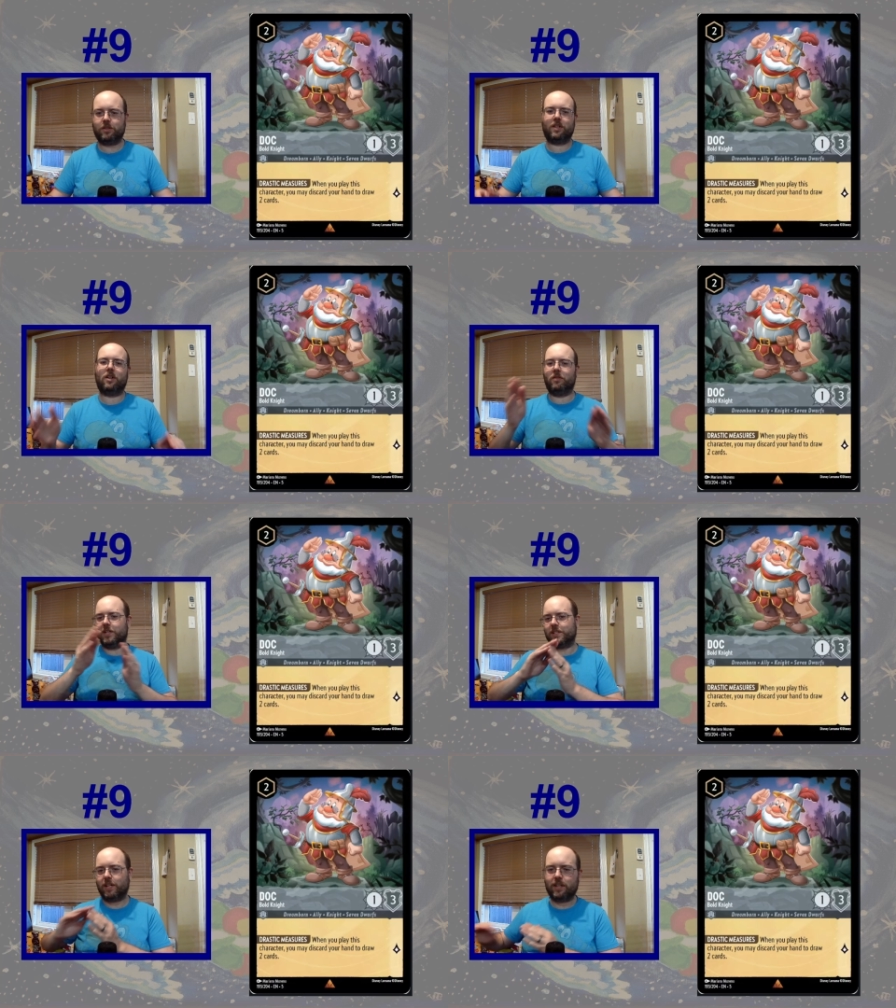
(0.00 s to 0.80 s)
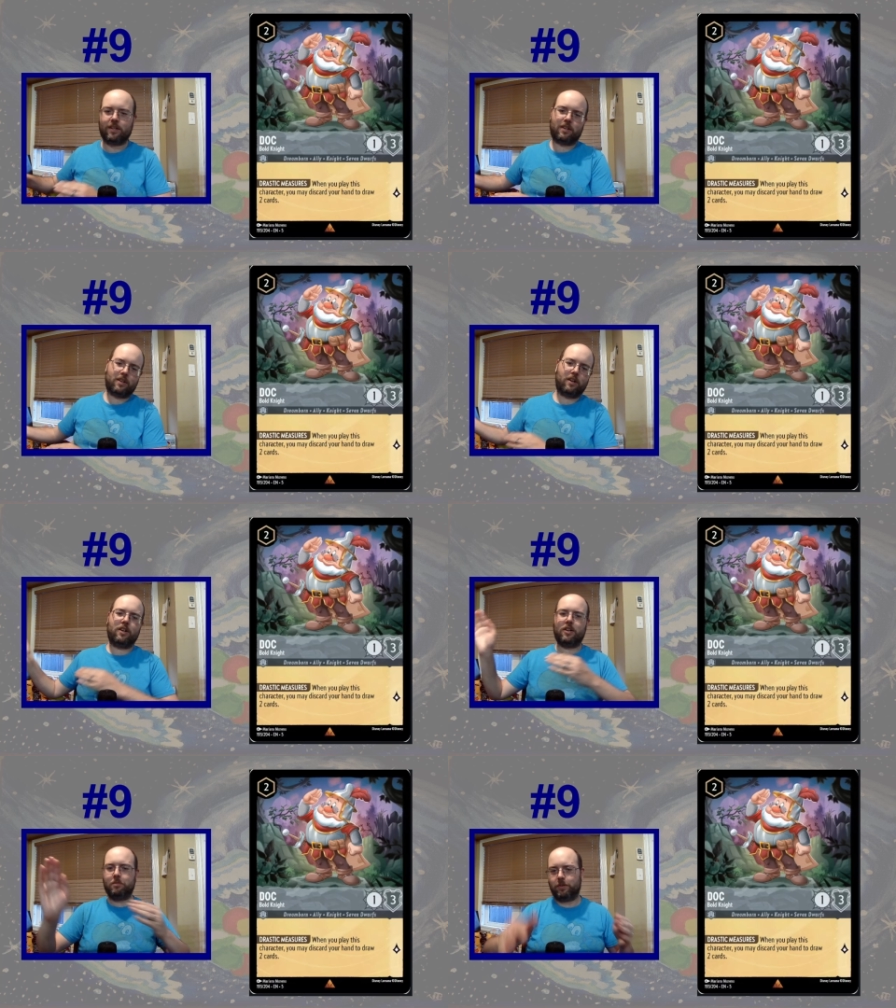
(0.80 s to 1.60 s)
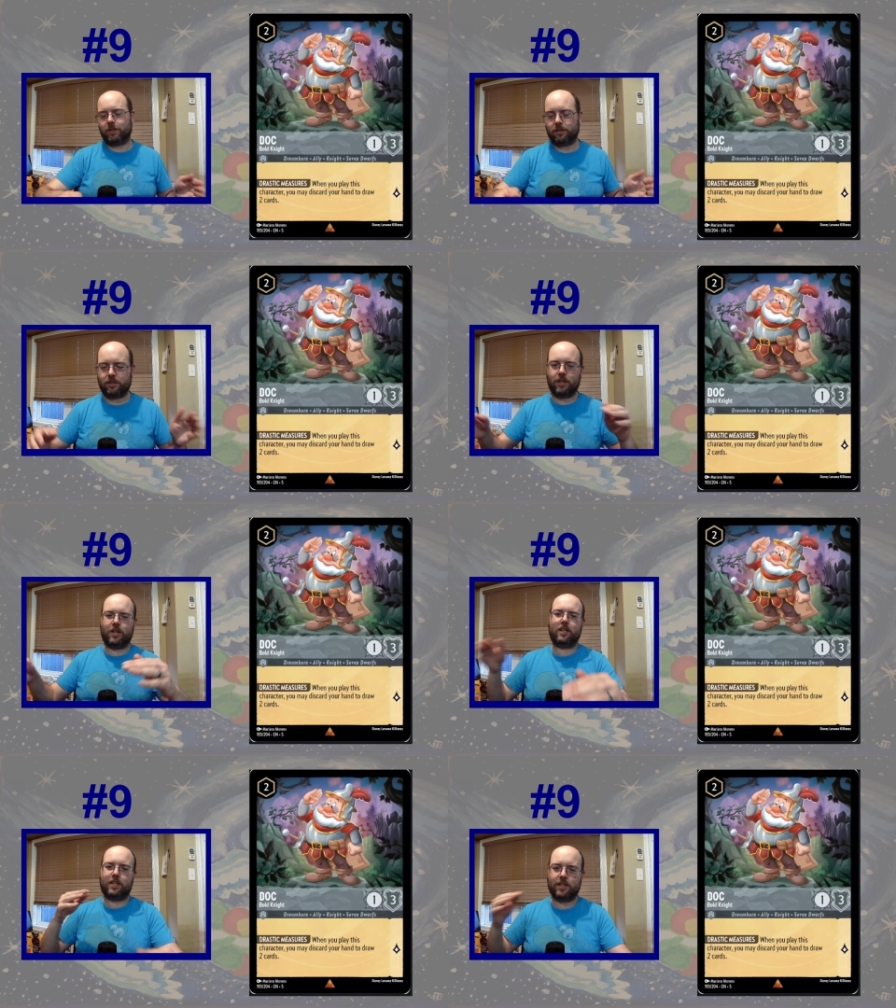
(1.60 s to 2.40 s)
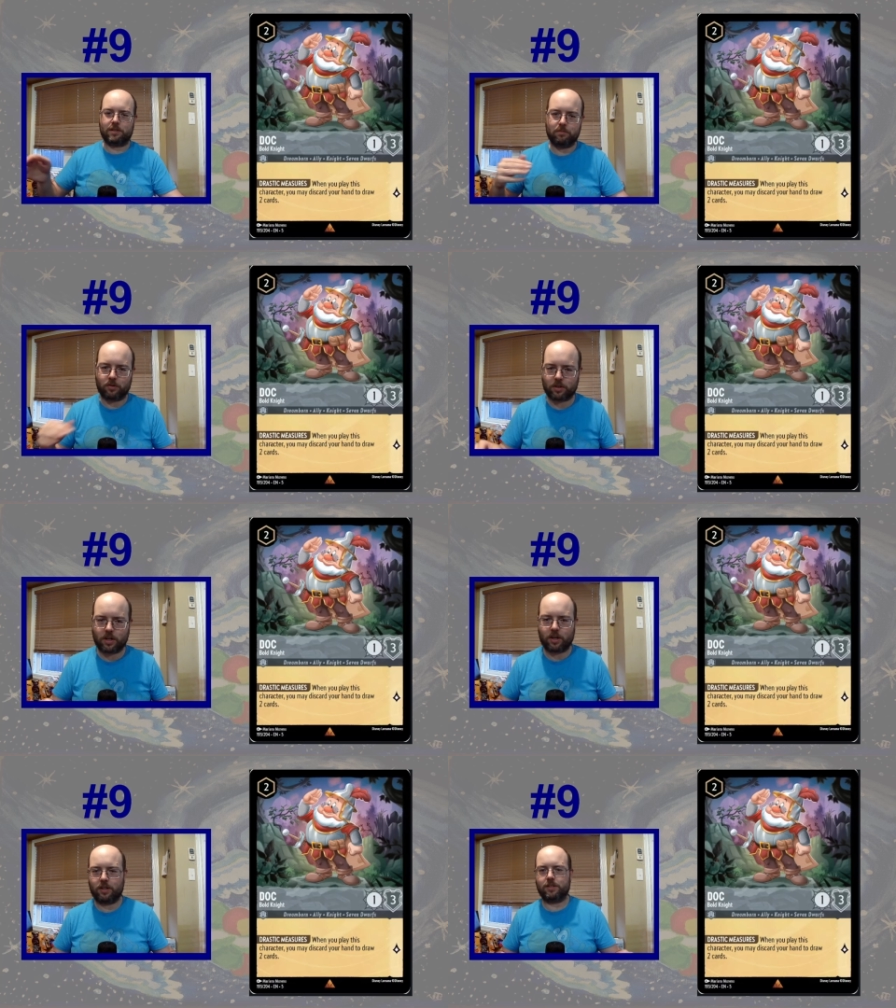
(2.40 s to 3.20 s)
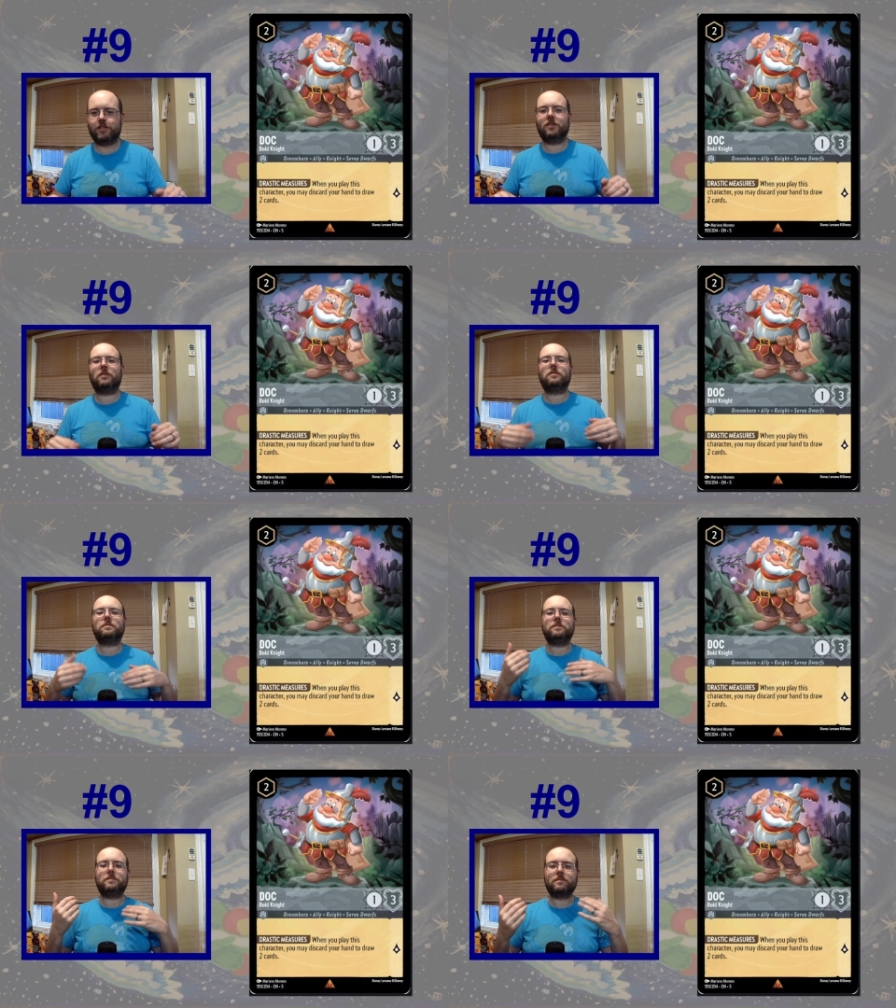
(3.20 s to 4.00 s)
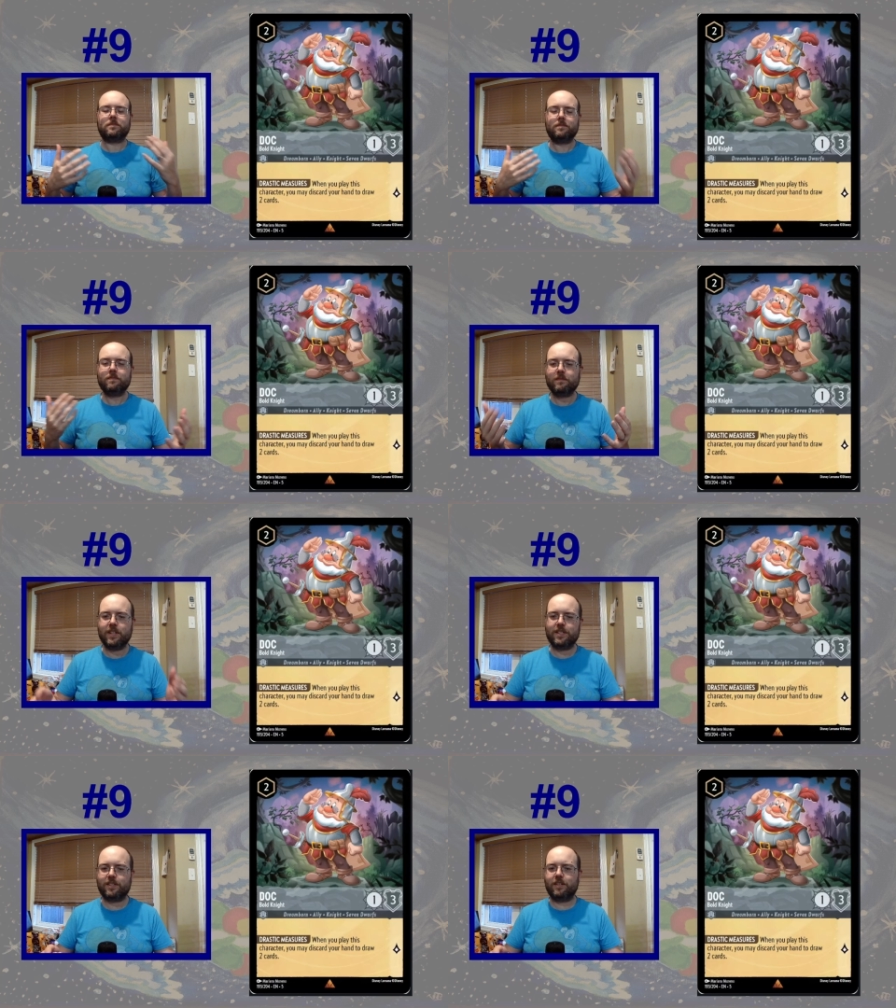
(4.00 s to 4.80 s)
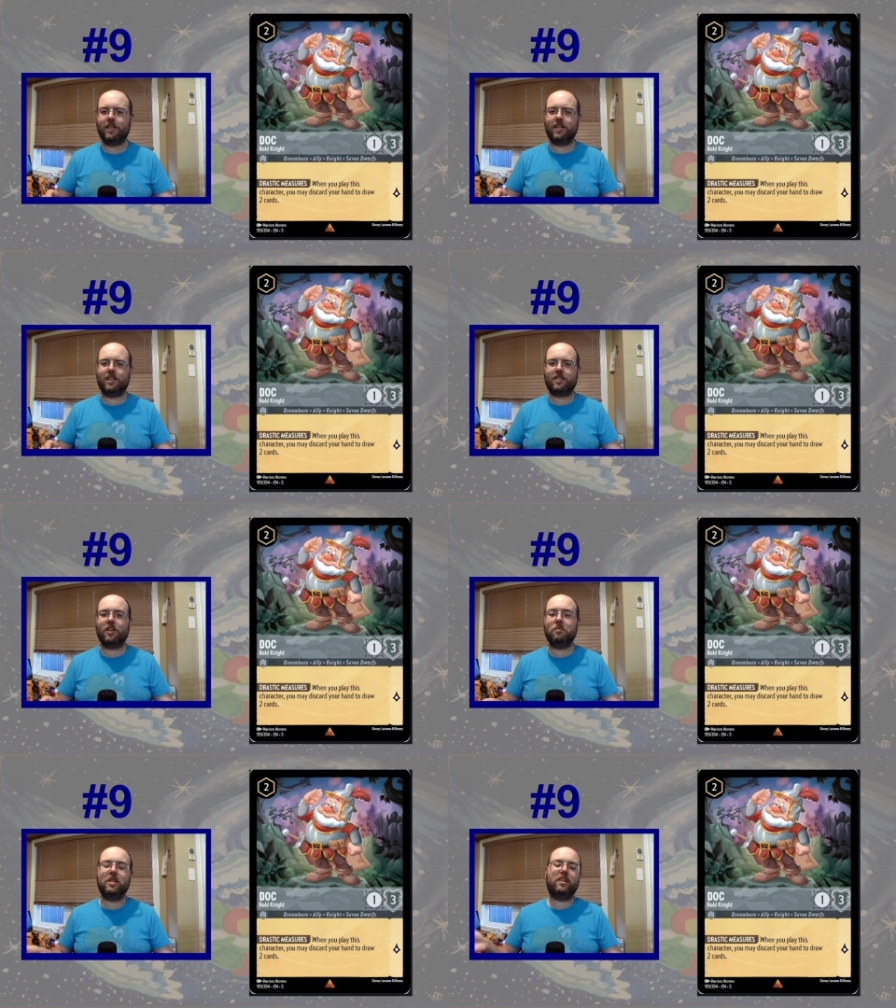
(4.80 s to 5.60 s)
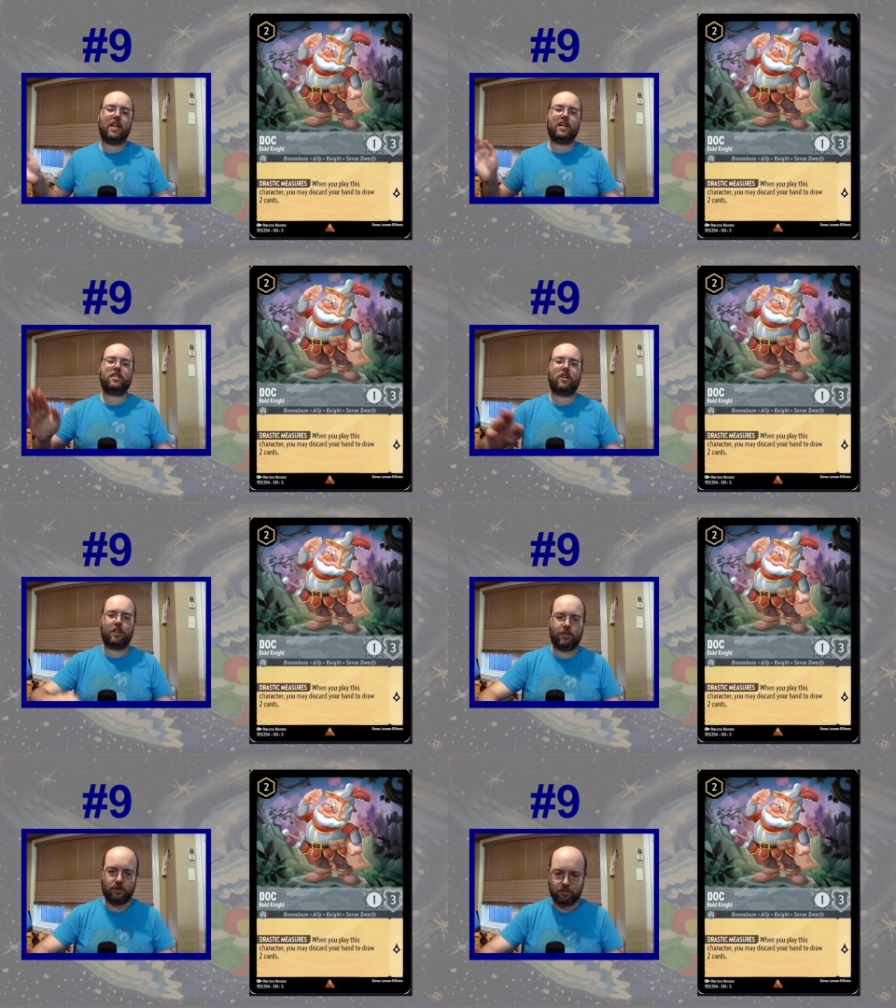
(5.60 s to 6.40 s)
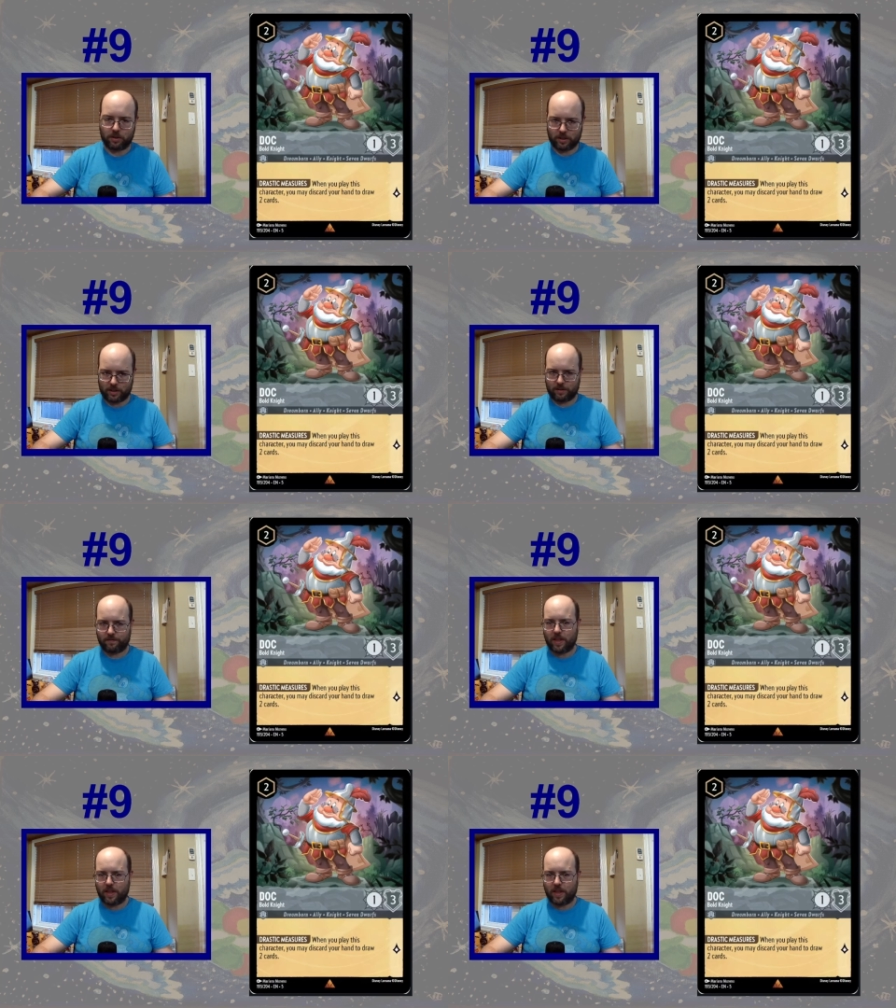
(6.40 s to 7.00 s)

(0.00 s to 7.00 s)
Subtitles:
You can always ink a card, play your Doc, get some more cards. It's going to be the last card you play.